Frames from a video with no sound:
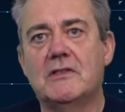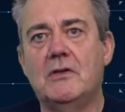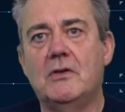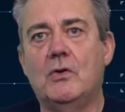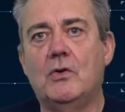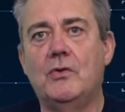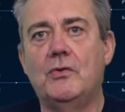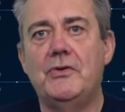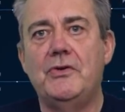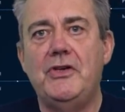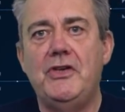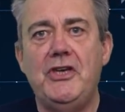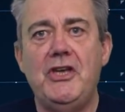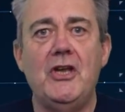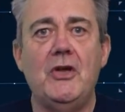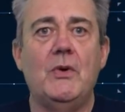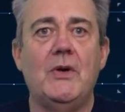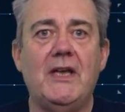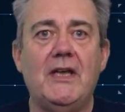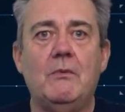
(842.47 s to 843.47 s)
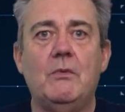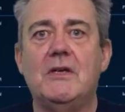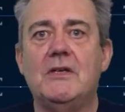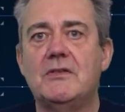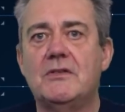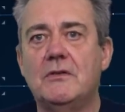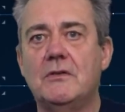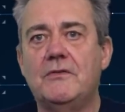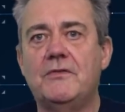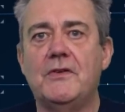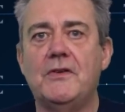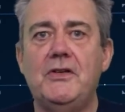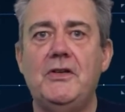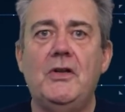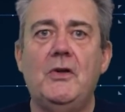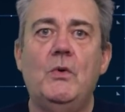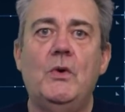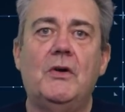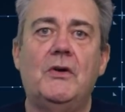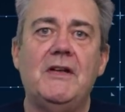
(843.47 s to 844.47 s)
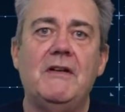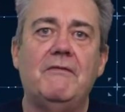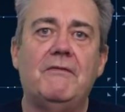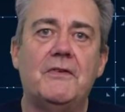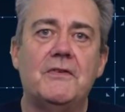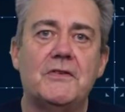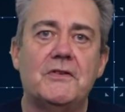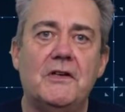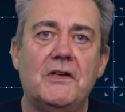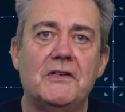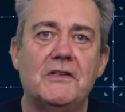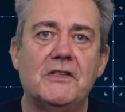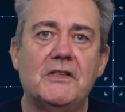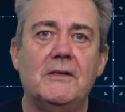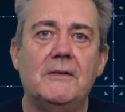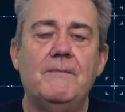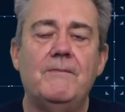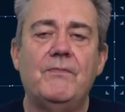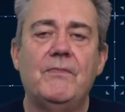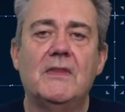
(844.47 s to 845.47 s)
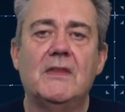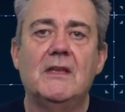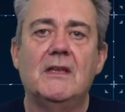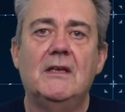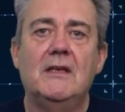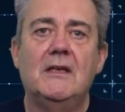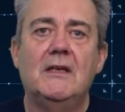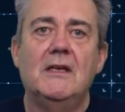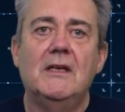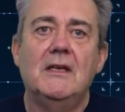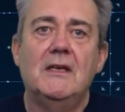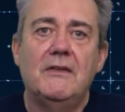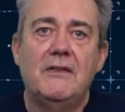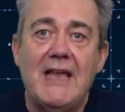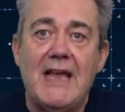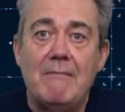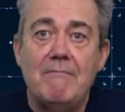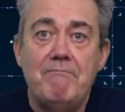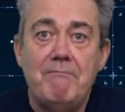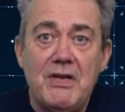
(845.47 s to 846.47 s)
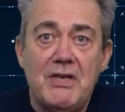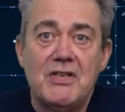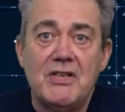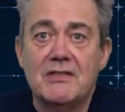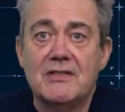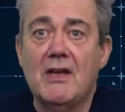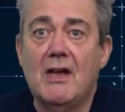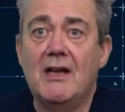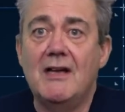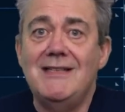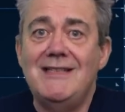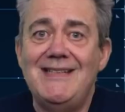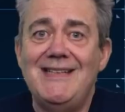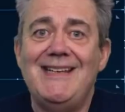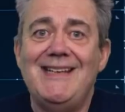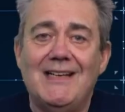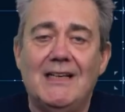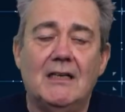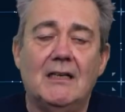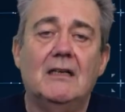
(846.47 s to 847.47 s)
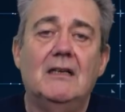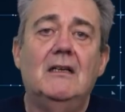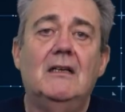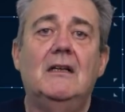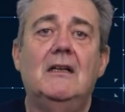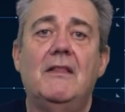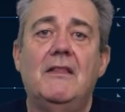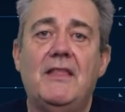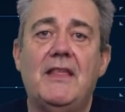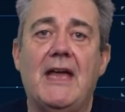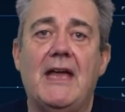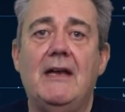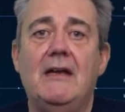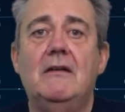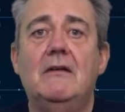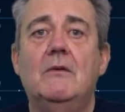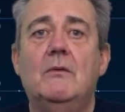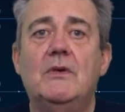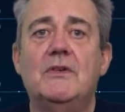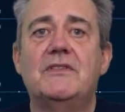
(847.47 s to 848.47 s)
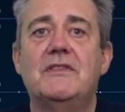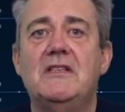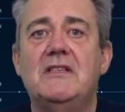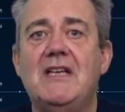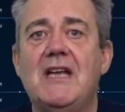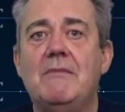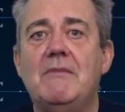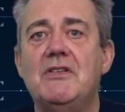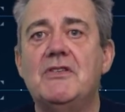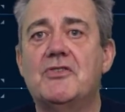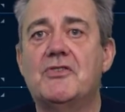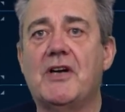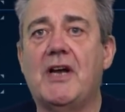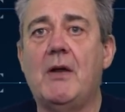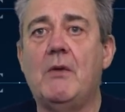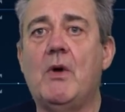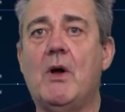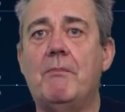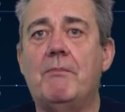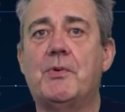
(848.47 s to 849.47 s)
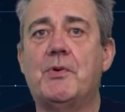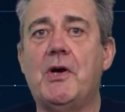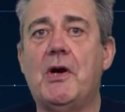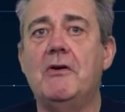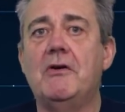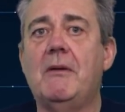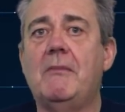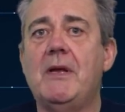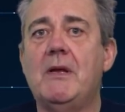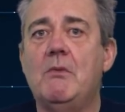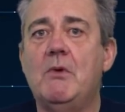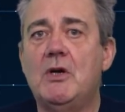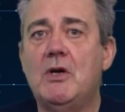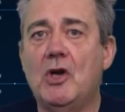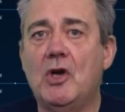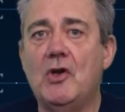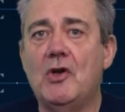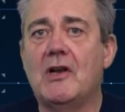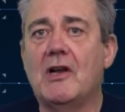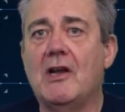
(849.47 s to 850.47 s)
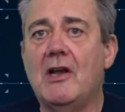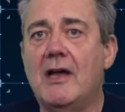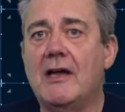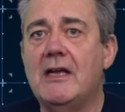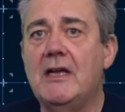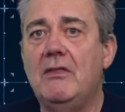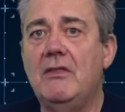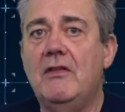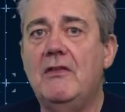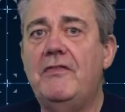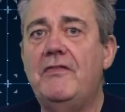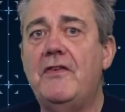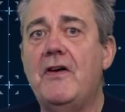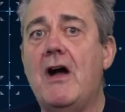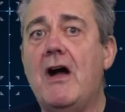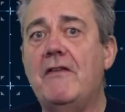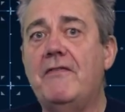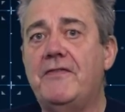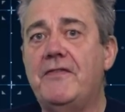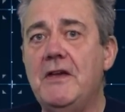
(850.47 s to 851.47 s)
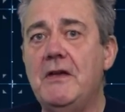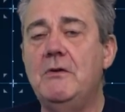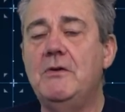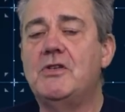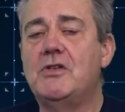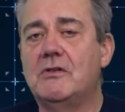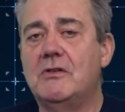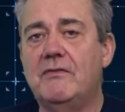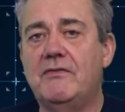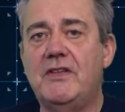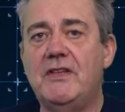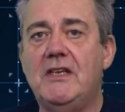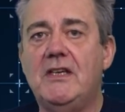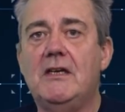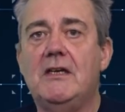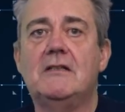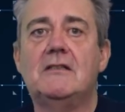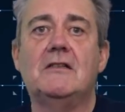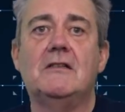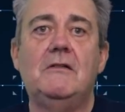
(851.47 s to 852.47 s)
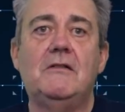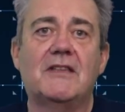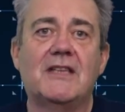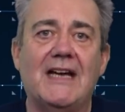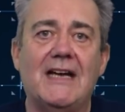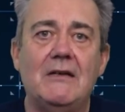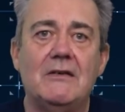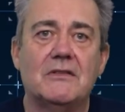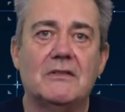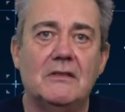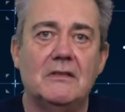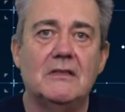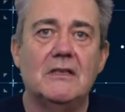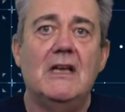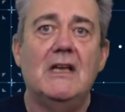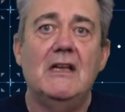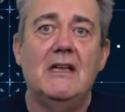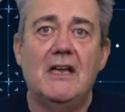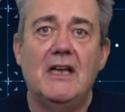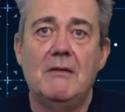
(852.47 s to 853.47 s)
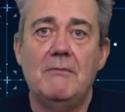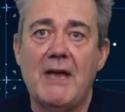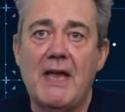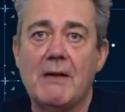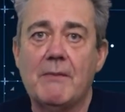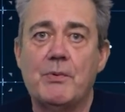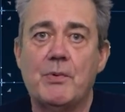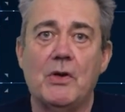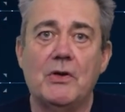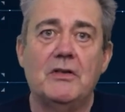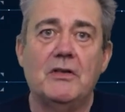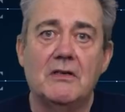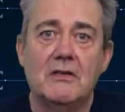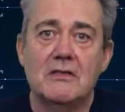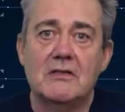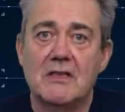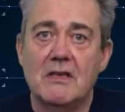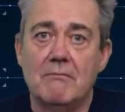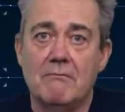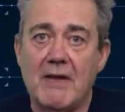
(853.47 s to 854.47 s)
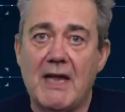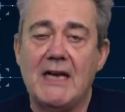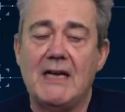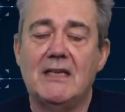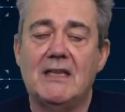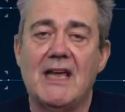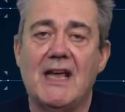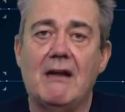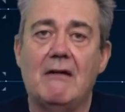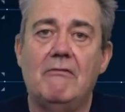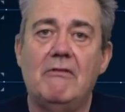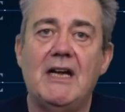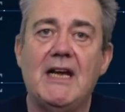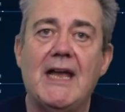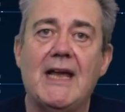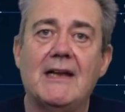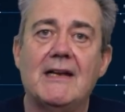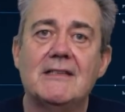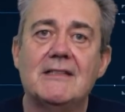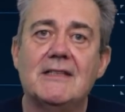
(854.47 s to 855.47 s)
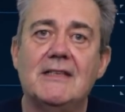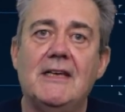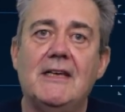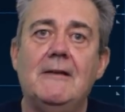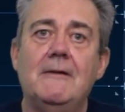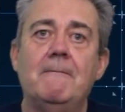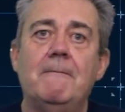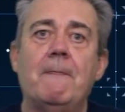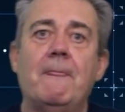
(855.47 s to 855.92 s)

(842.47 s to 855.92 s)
called NUI, which stood for New World Infrastructure. The ambitious idea then was to demonstrate what programming would look like in the far future of the year 2000 and make products that made that a reality.